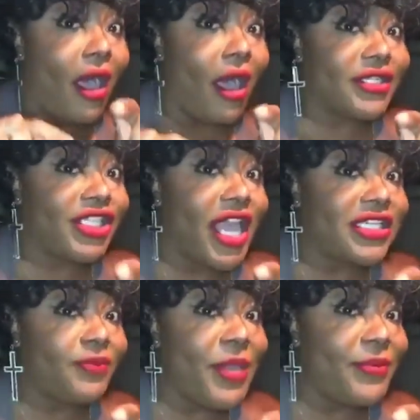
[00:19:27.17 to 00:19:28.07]

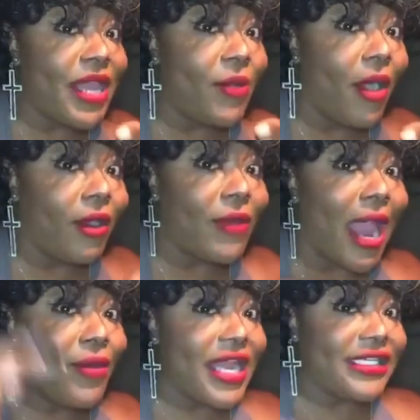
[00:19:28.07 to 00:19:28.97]
judging people that walk
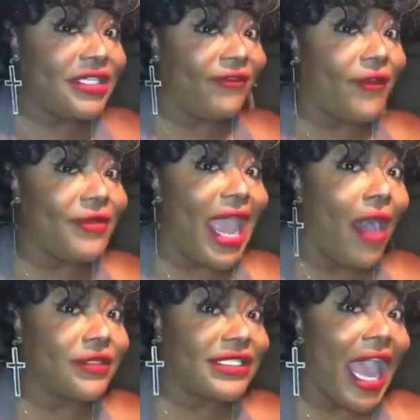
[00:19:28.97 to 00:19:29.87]
around with their stuff on the
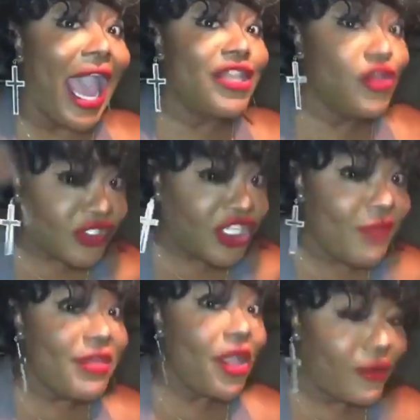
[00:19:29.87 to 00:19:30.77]
outside. You see
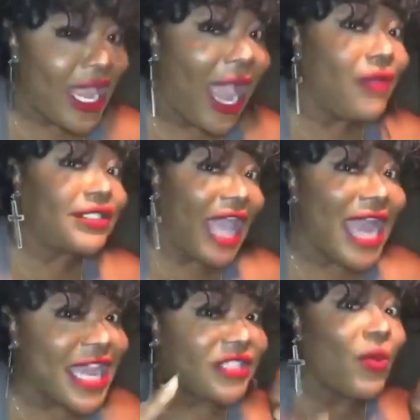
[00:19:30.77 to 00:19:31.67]
me on the
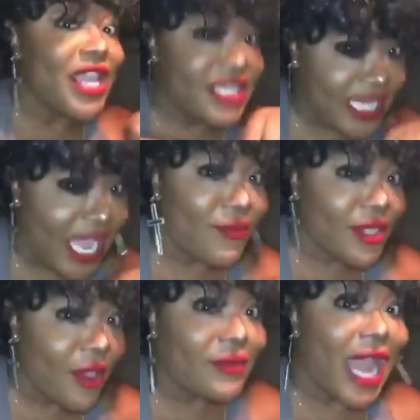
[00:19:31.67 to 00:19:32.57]
outside. That's why you carry
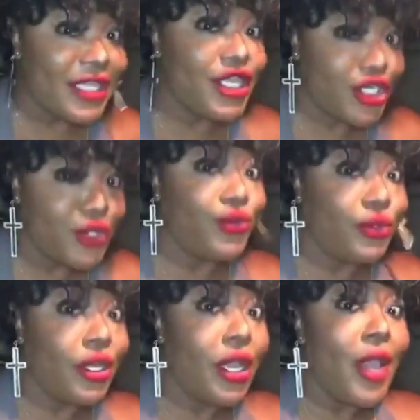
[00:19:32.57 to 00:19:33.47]
on like you do.
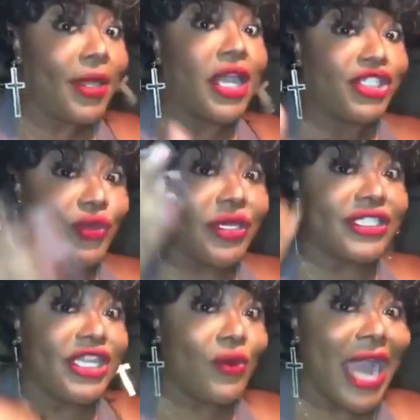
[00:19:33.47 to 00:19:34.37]
Because you can
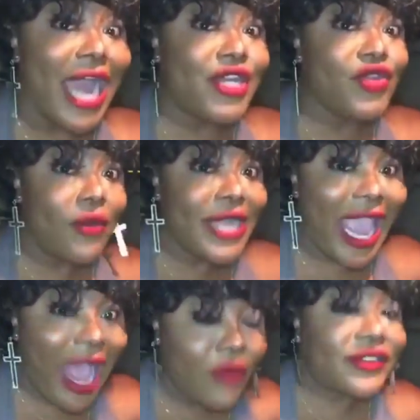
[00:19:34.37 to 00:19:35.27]
see what I do on the
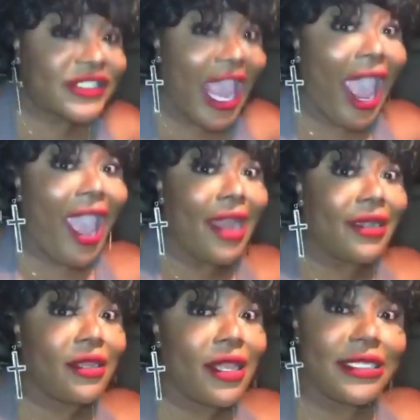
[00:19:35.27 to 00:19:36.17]
outside.
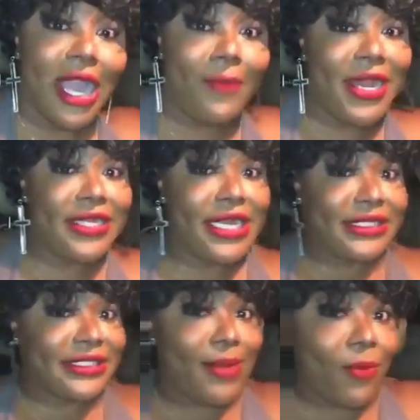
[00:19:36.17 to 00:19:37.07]
Y'all better
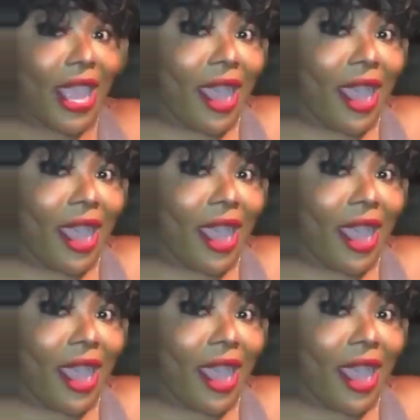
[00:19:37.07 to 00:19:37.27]
get somewhere.